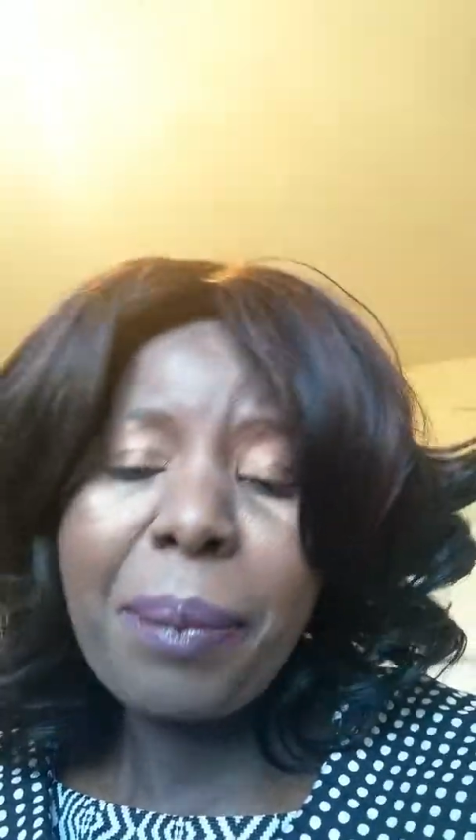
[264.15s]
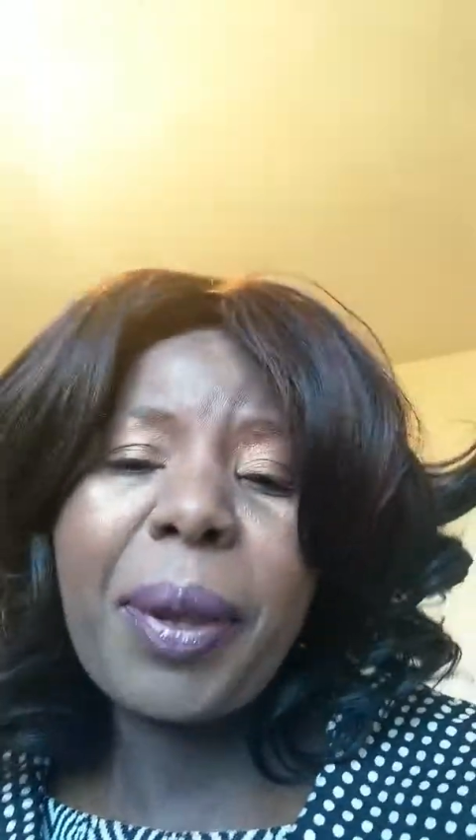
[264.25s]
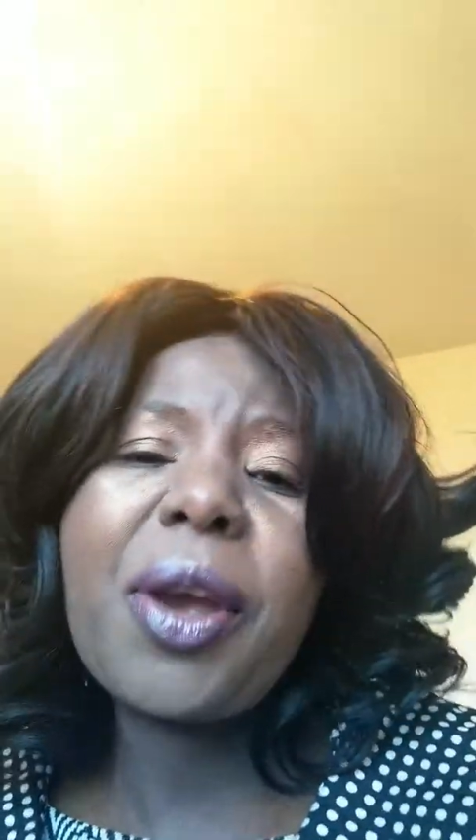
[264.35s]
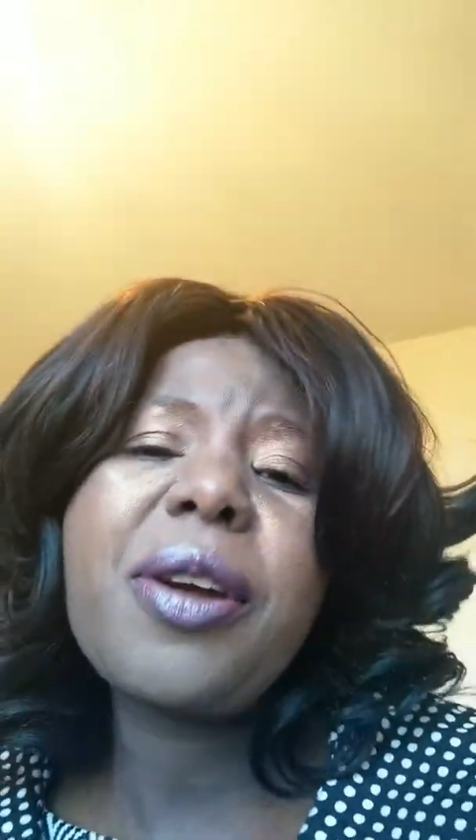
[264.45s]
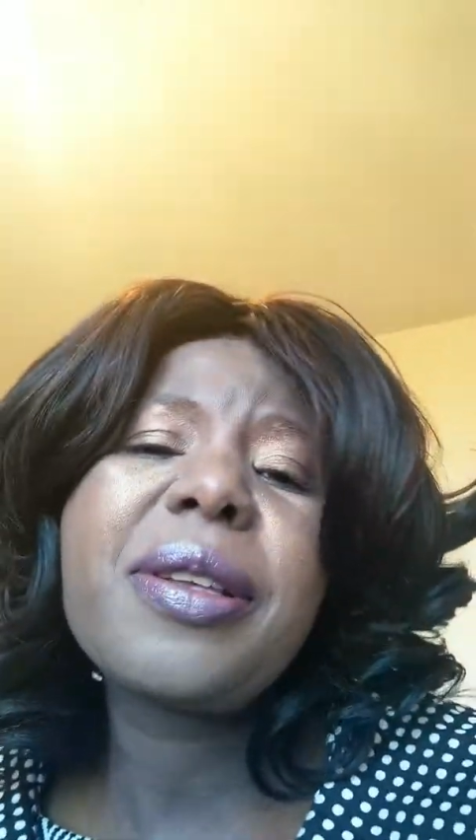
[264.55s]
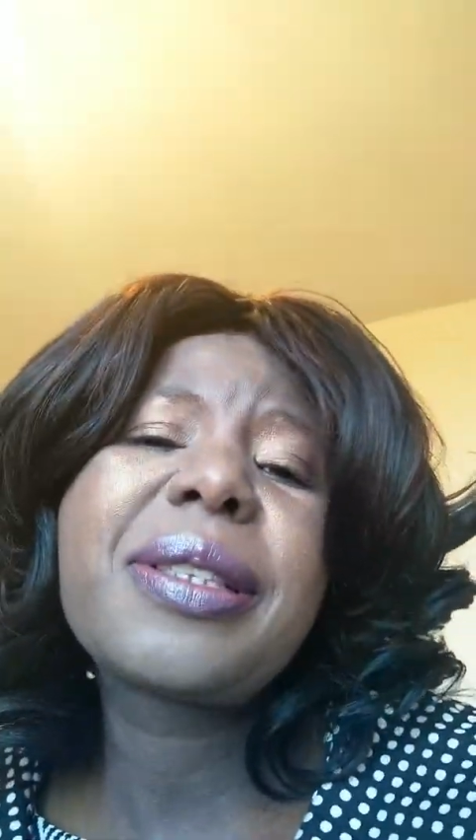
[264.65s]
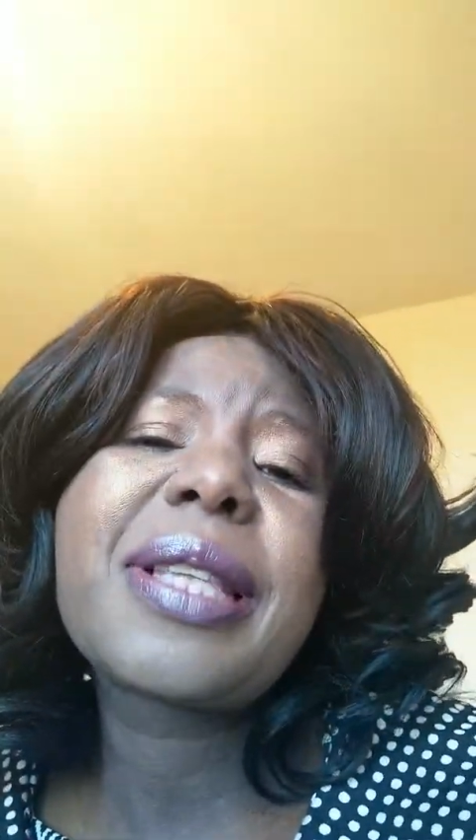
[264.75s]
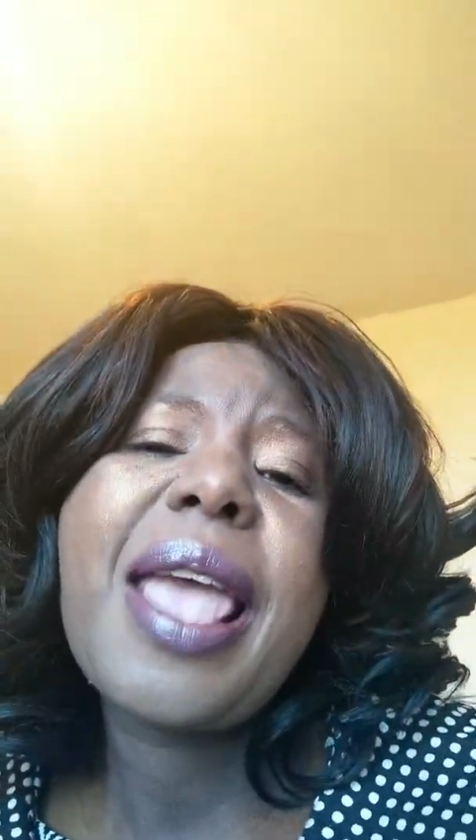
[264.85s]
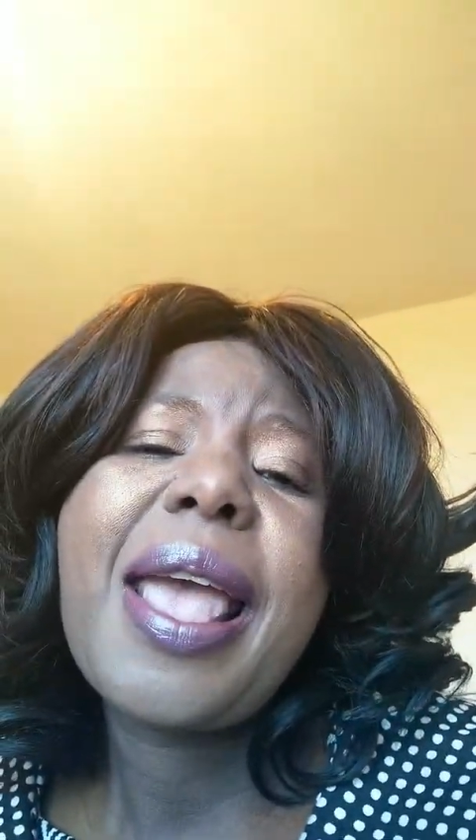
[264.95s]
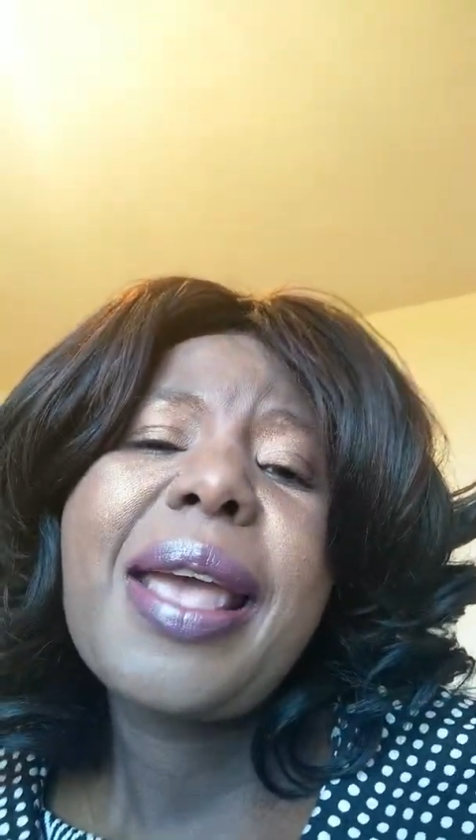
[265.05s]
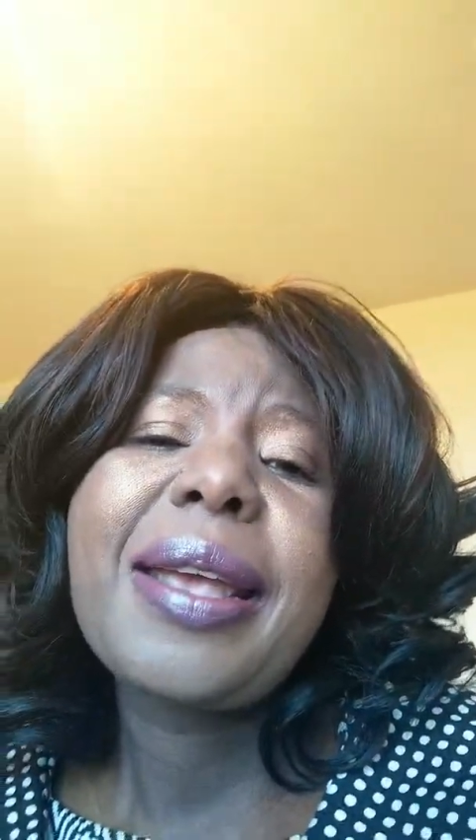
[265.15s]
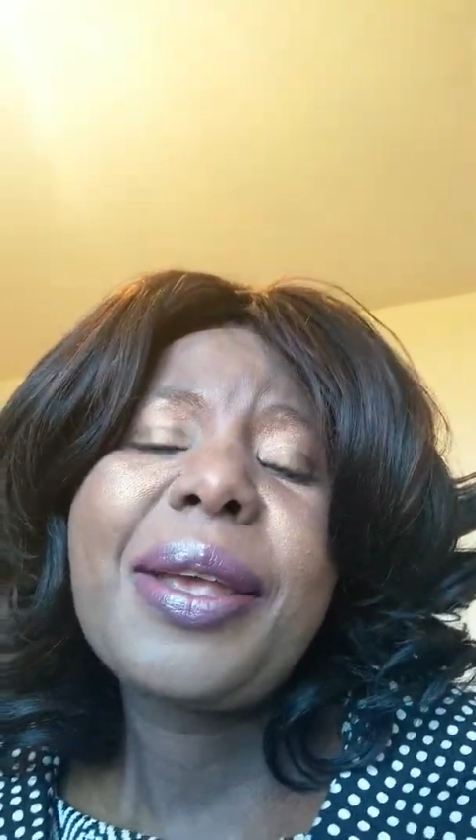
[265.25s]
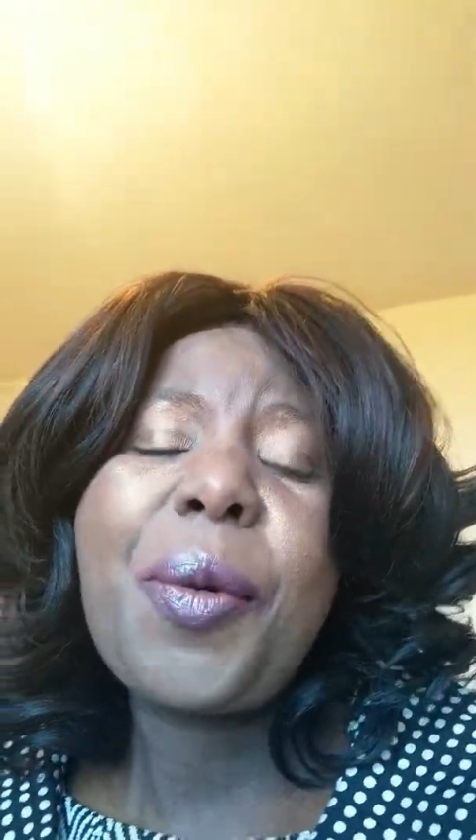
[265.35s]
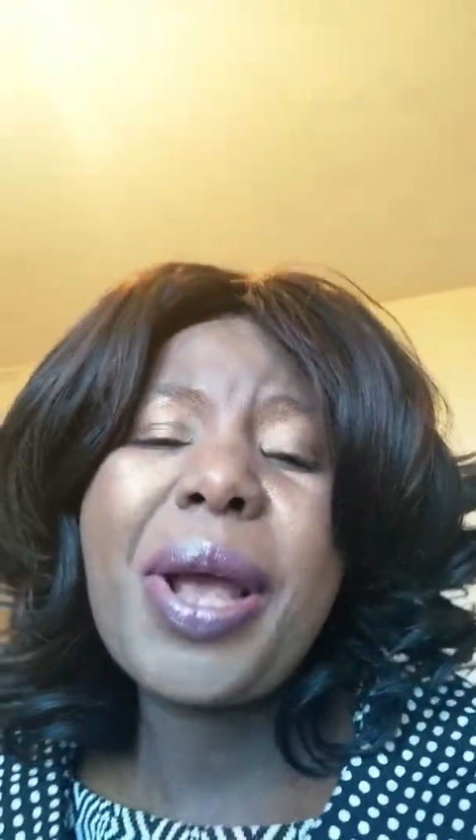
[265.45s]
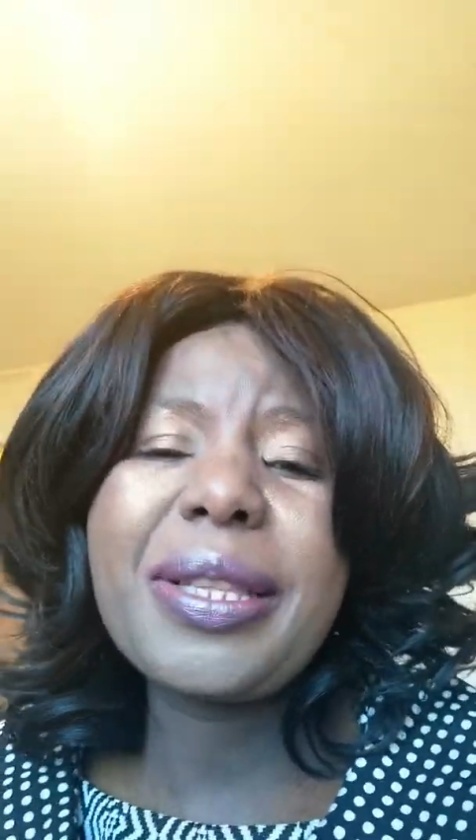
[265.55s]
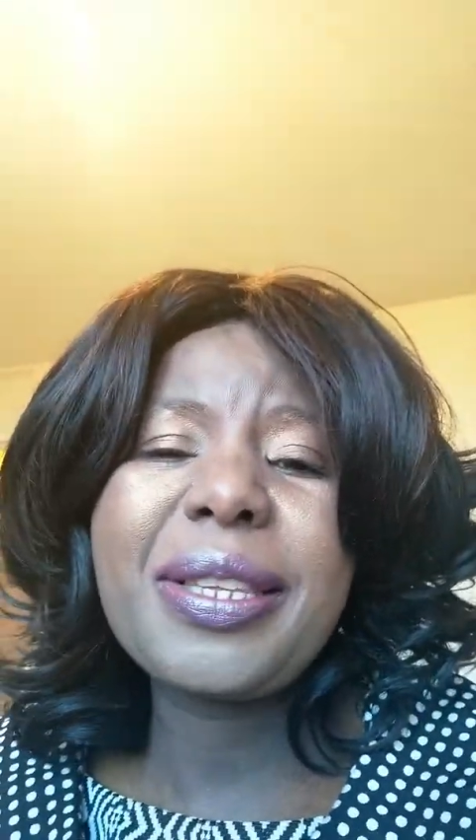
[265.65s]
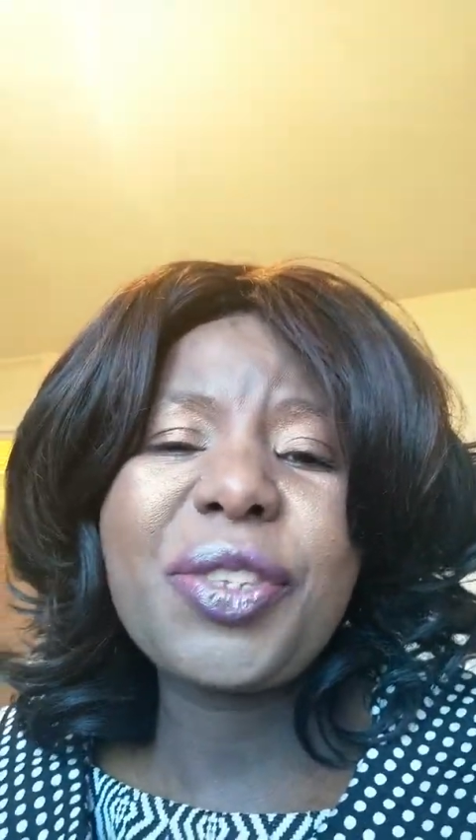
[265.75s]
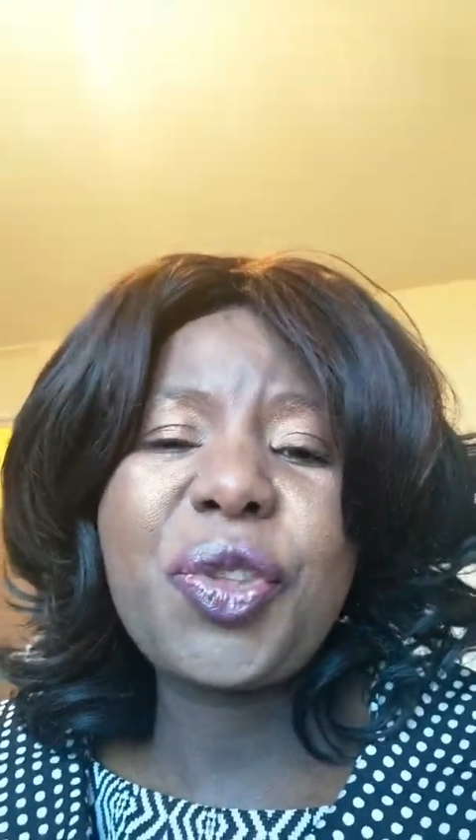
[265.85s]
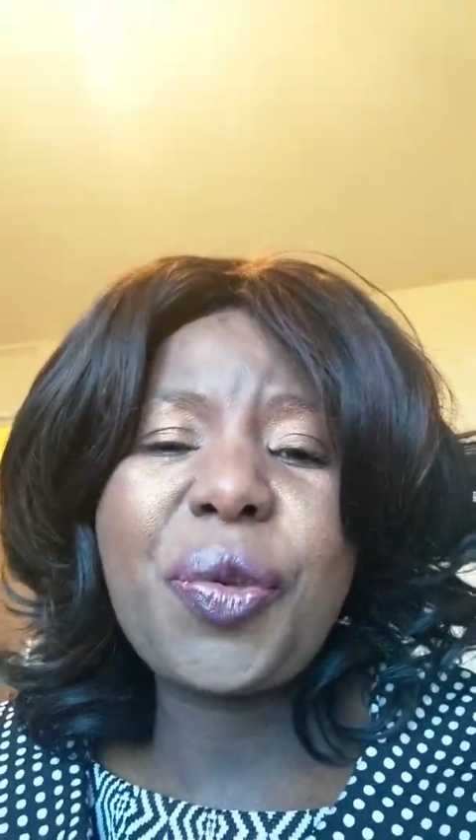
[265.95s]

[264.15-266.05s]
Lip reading: because He wants us